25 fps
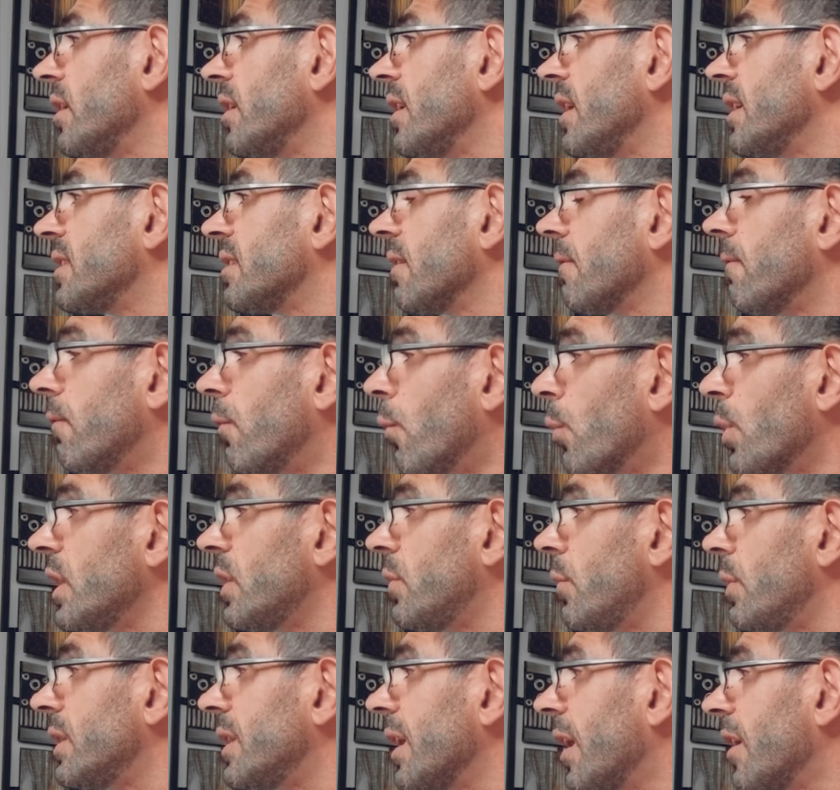It's a
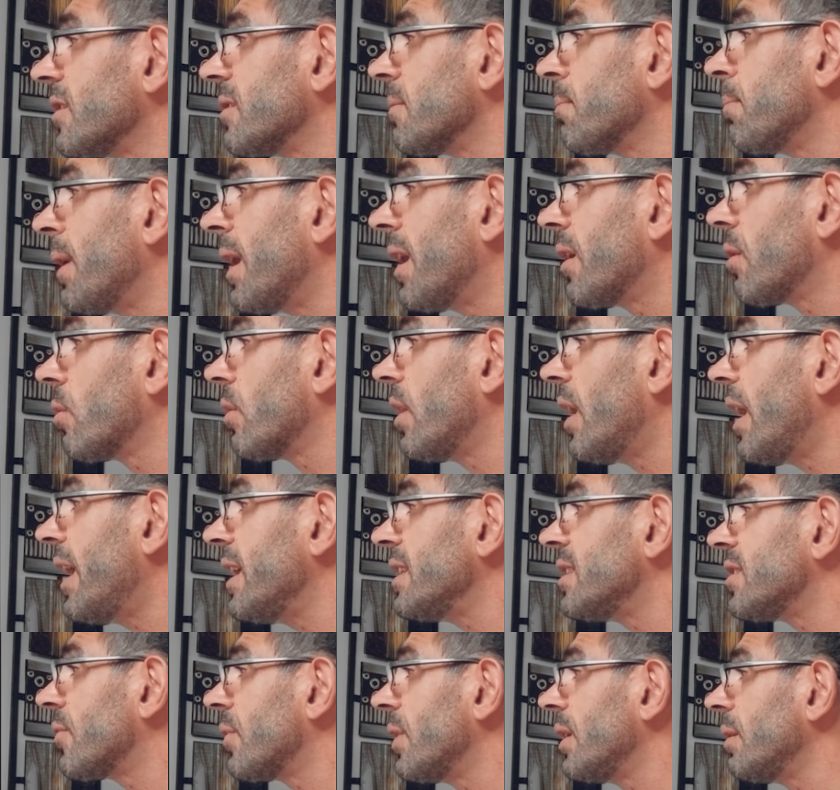43,000 pound
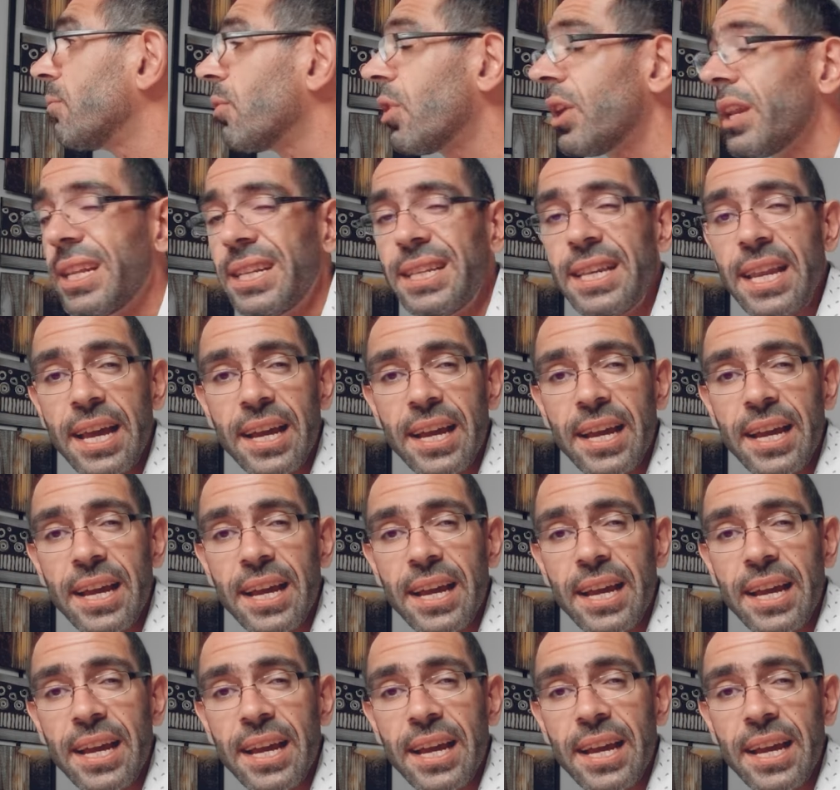ice cream running